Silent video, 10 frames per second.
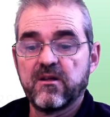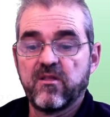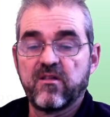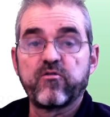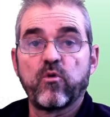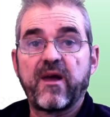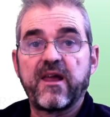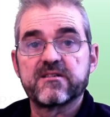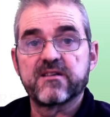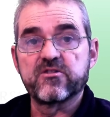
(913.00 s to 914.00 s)
The
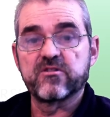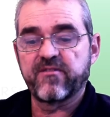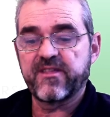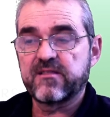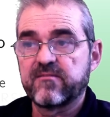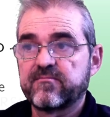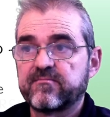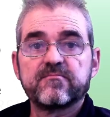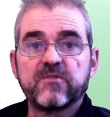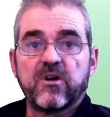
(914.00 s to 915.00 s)
formalization of that
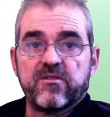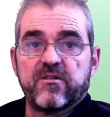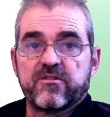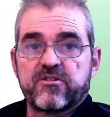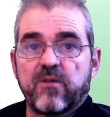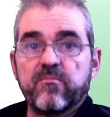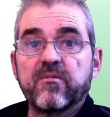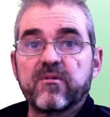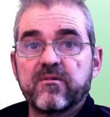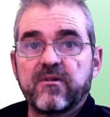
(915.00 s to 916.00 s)
under
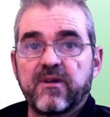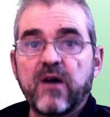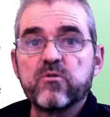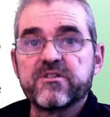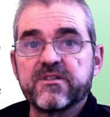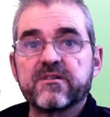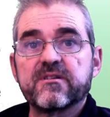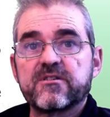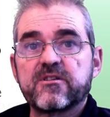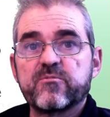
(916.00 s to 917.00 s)
some Gaussian
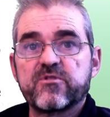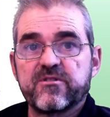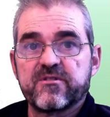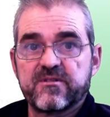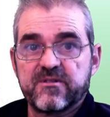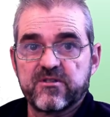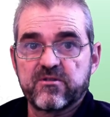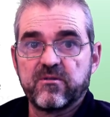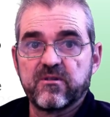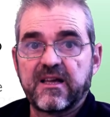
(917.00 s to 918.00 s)
assumptions, it's
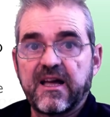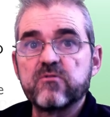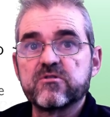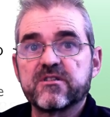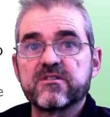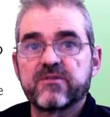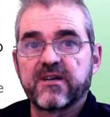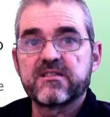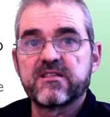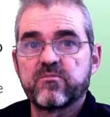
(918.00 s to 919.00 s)
called Gaussian
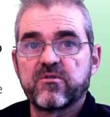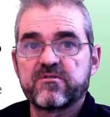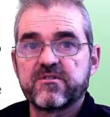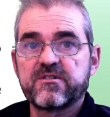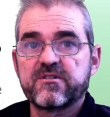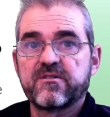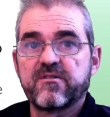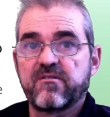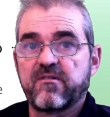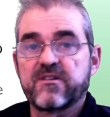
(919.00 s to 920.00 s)
stochastic process.
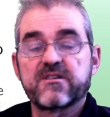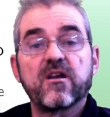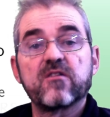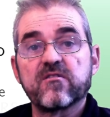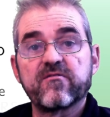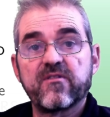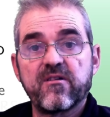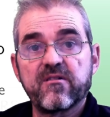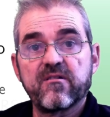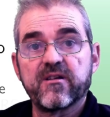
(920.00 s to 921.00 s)
There is a lot of
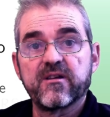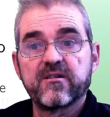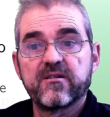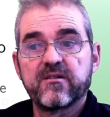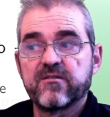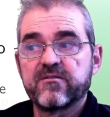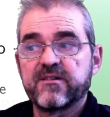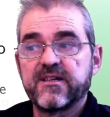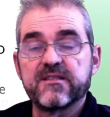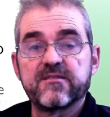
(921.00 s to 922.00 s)
theory under
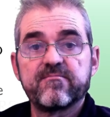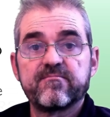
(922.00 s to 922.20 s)
it,